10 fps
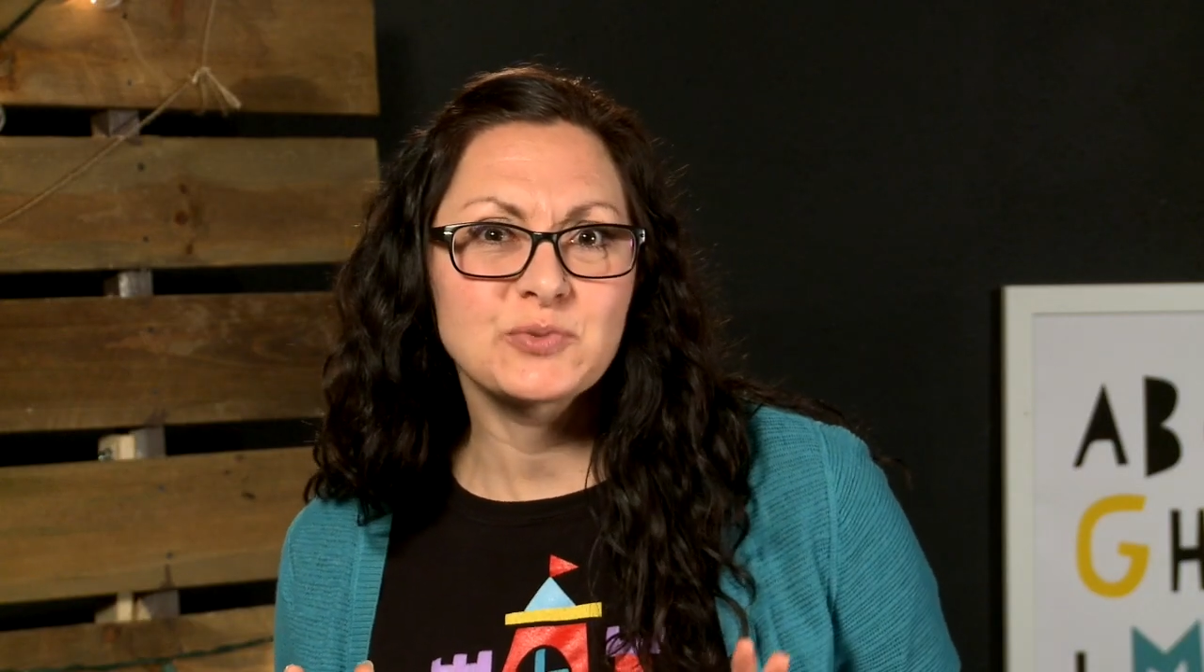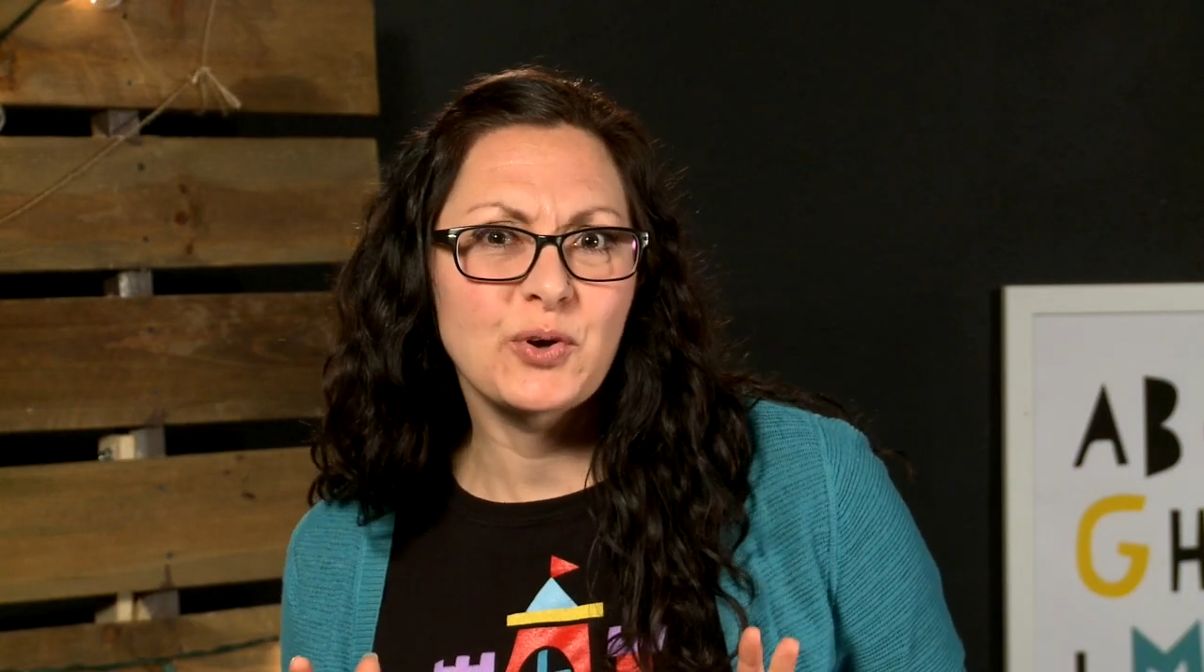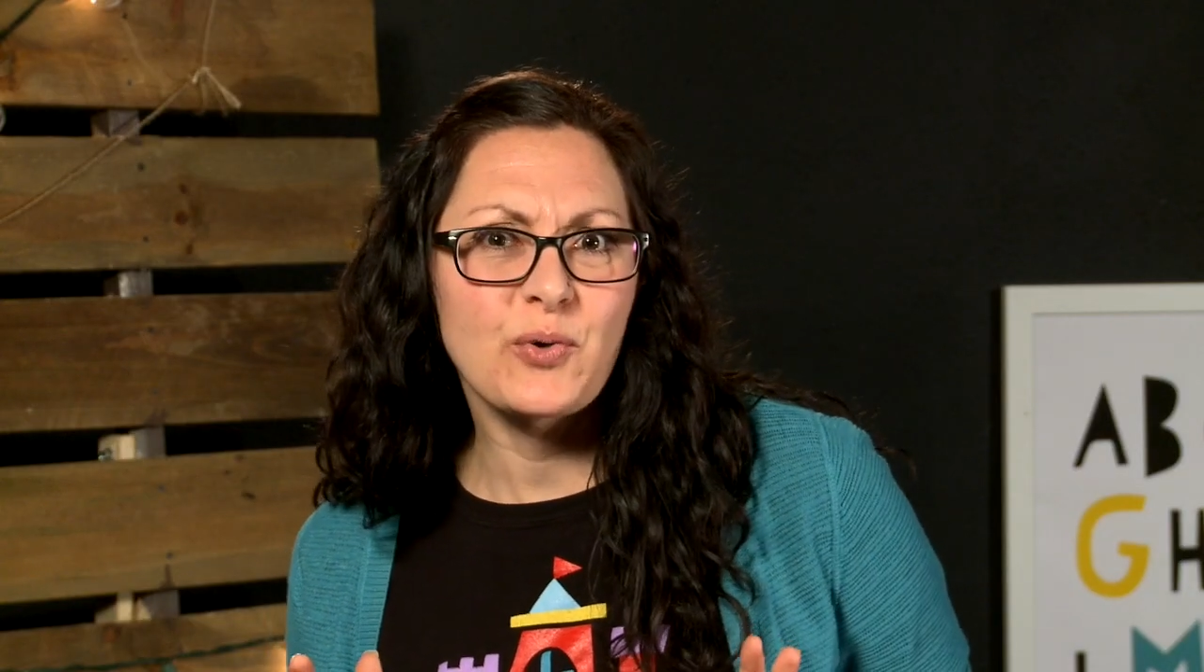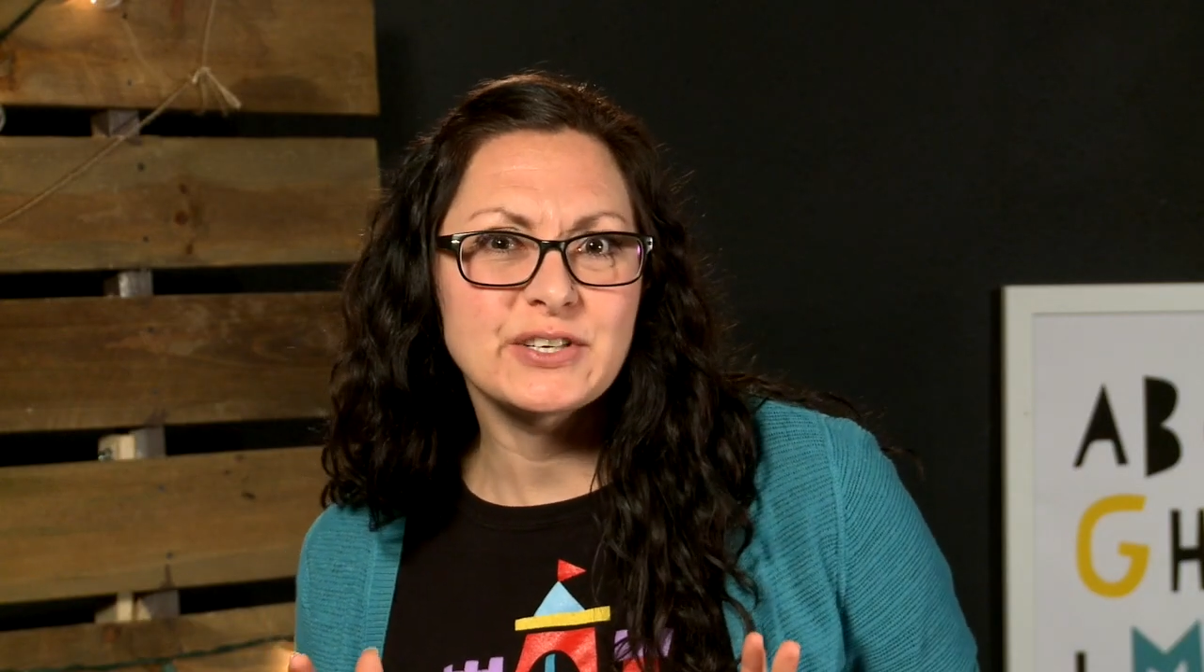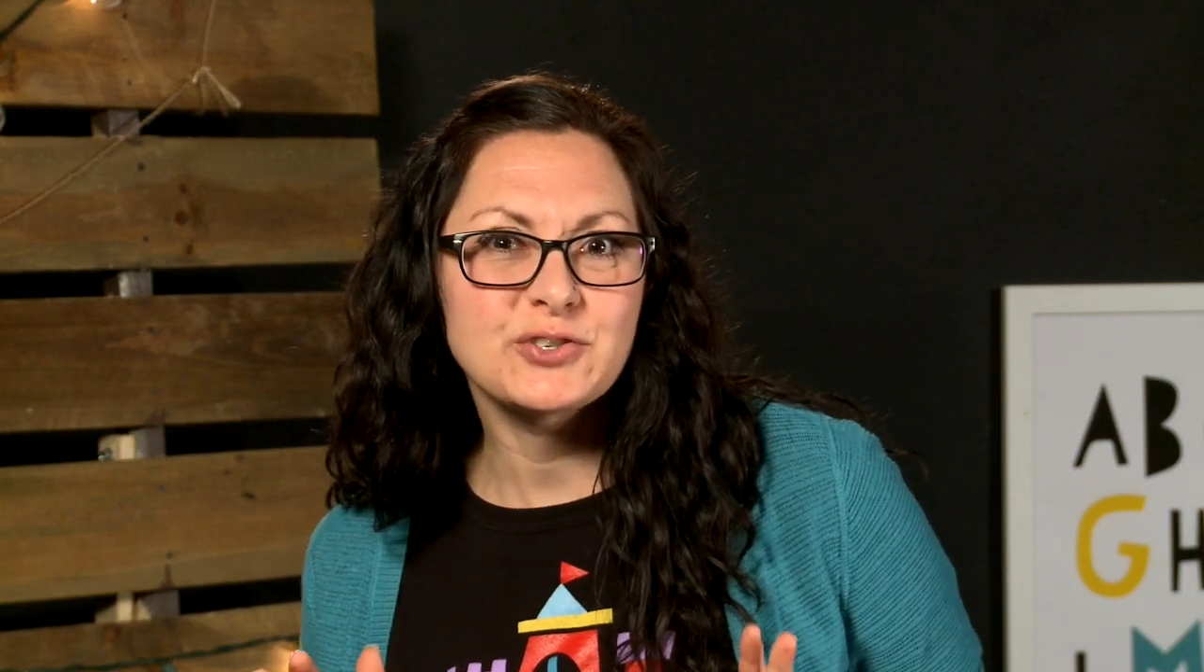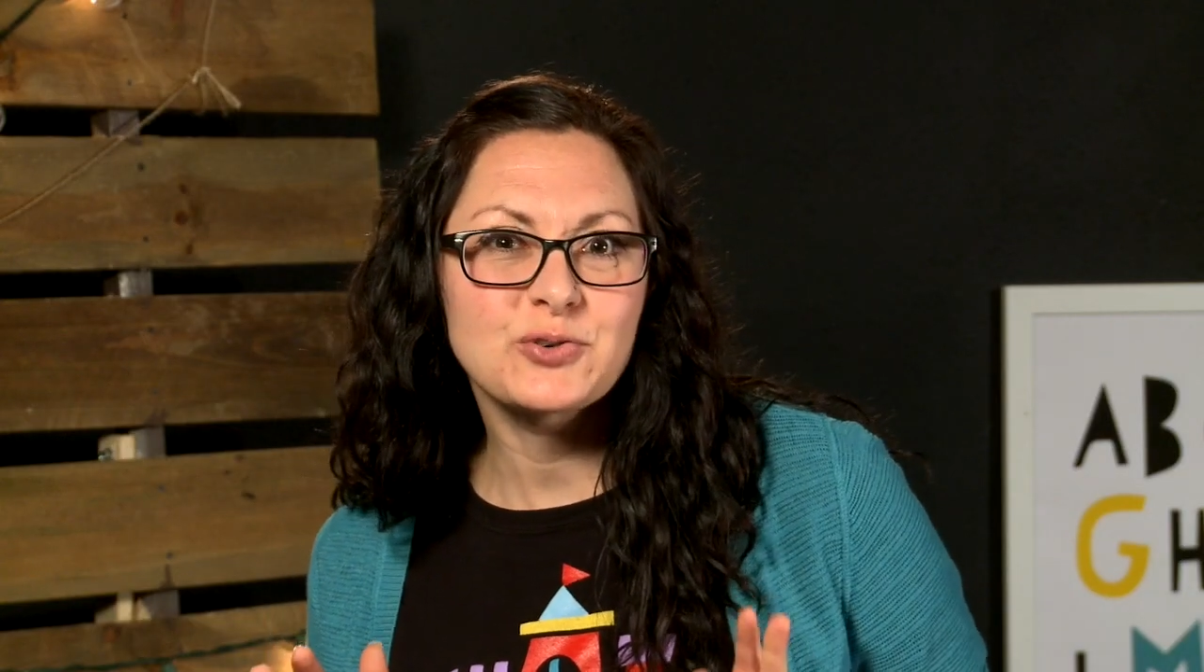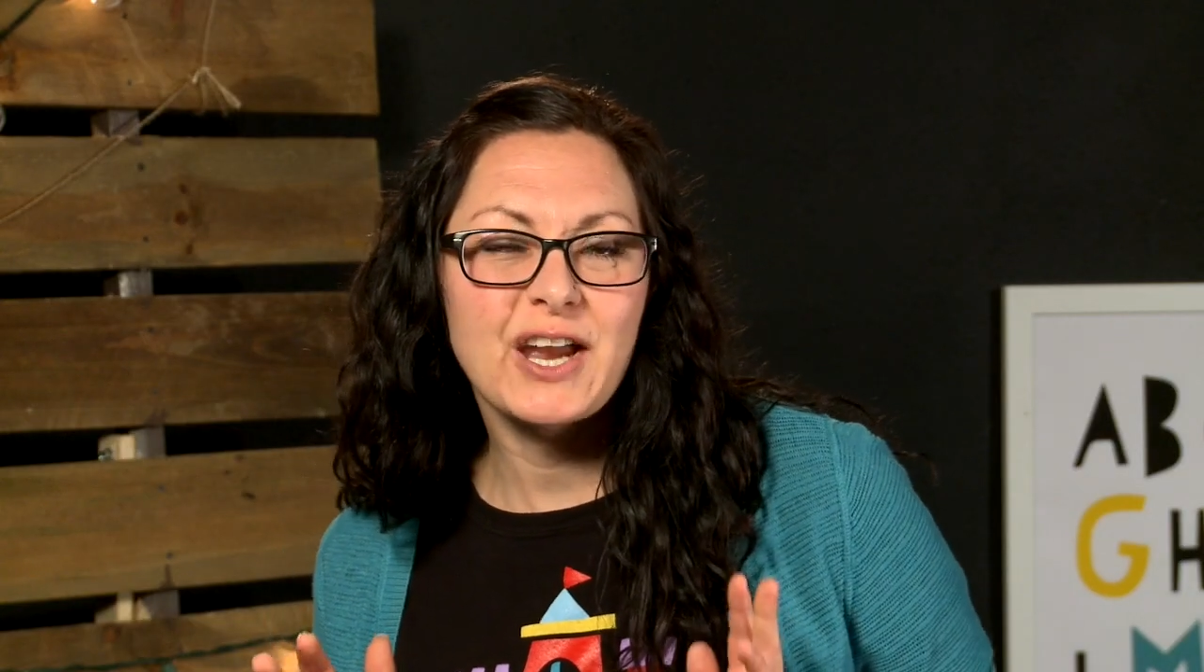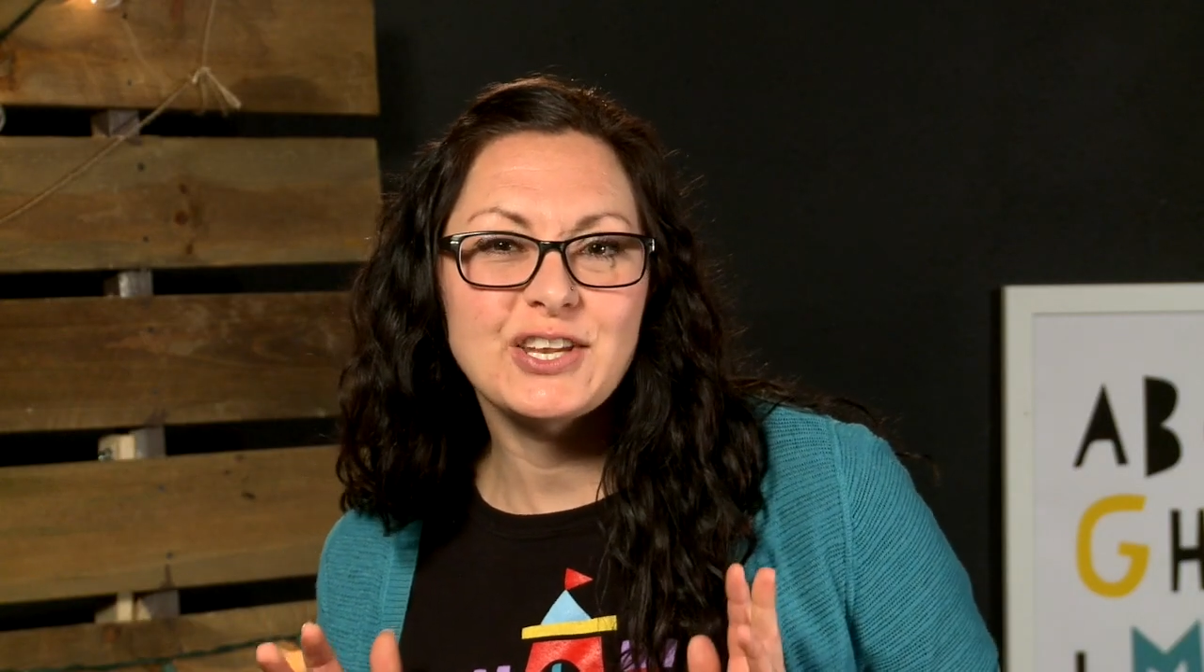were going to try